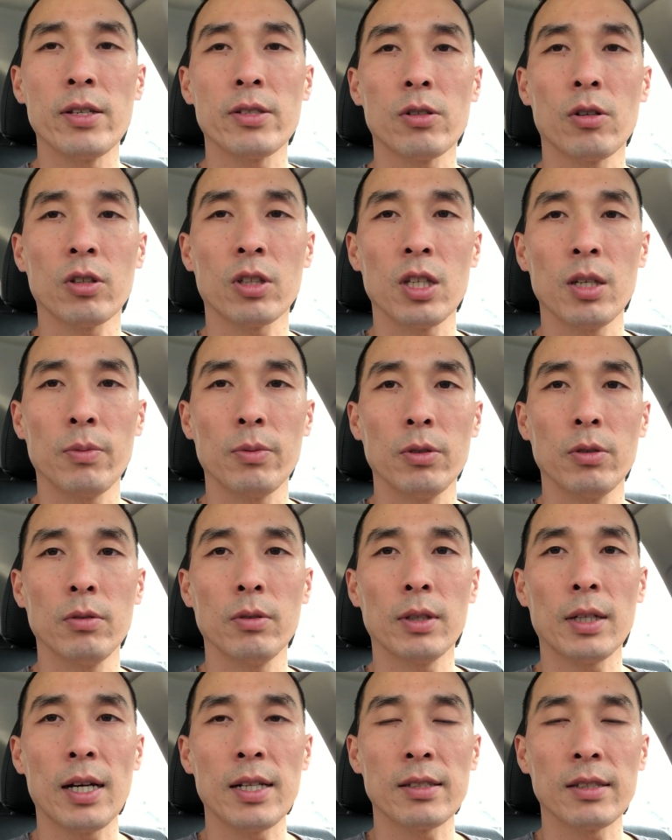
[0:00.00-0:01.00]
So I'll keep you
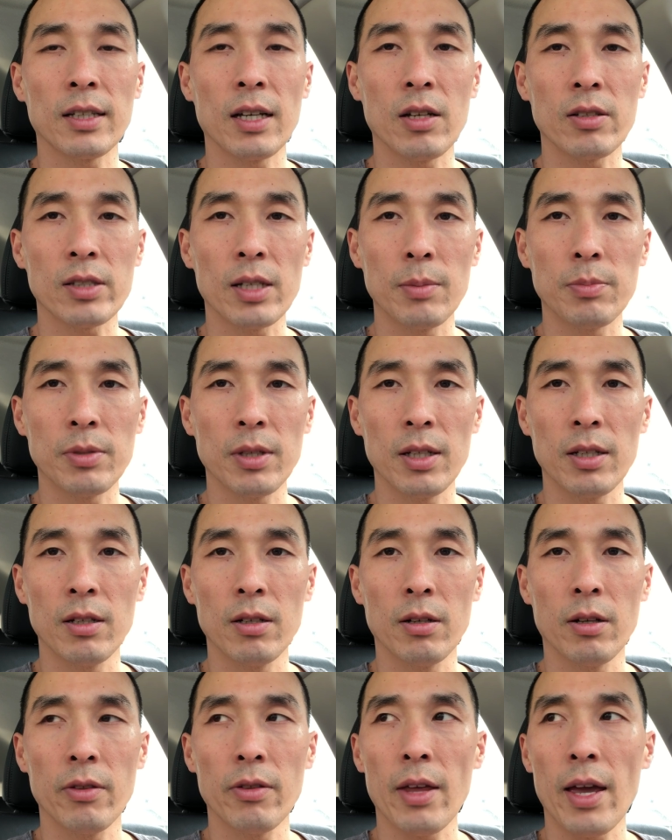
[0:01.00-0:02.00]
guys and gals updated
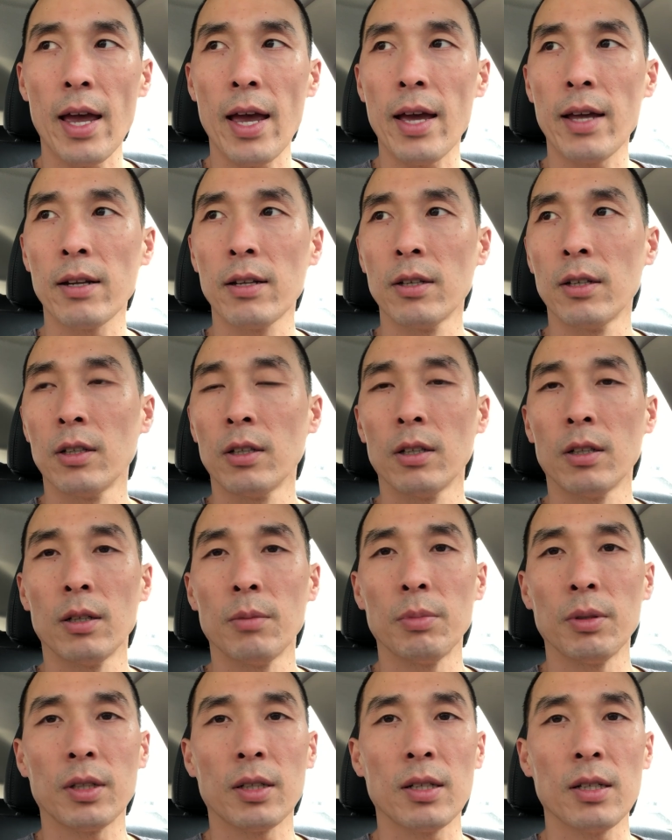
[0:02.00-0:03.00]
on that
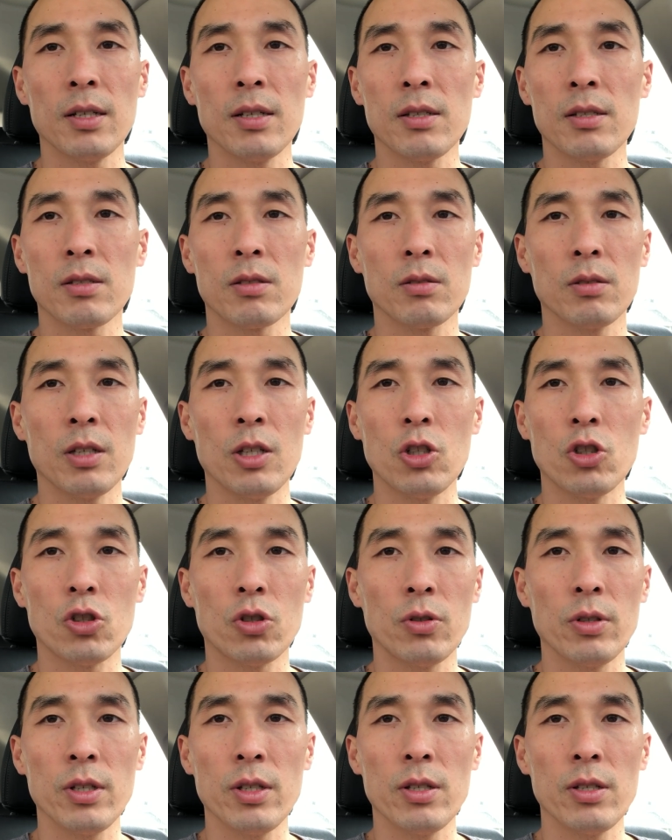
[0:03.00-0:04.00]
because
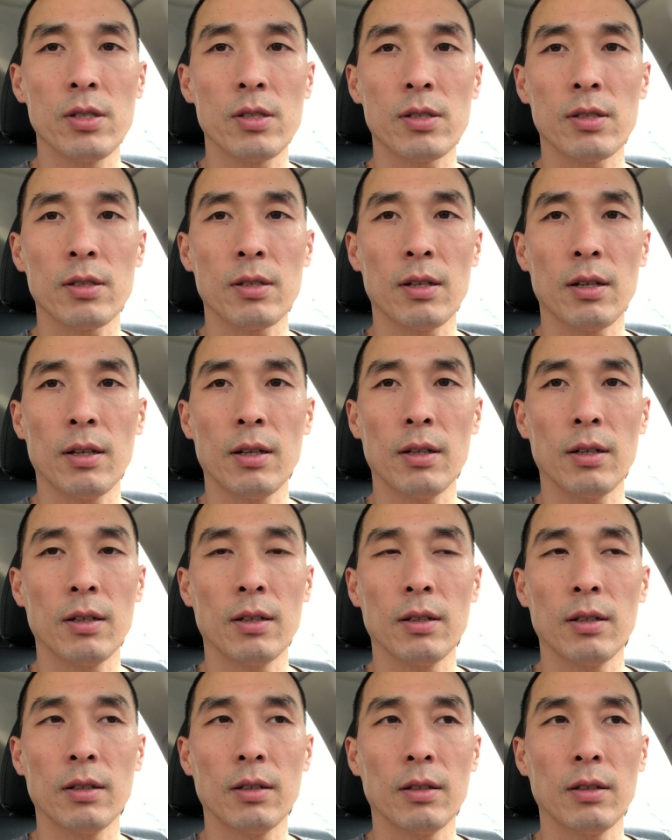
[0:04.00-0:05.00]
injuries,
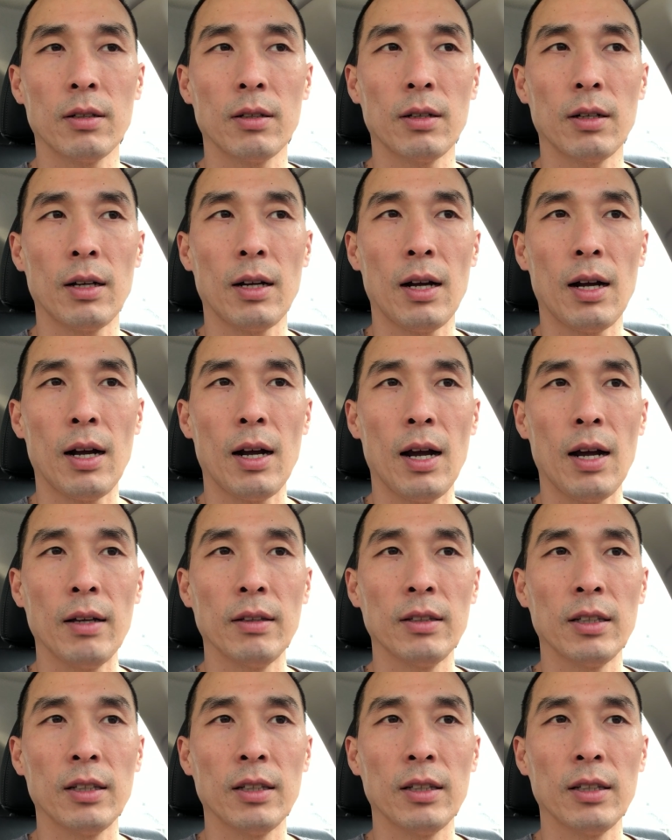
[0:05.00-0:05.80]
I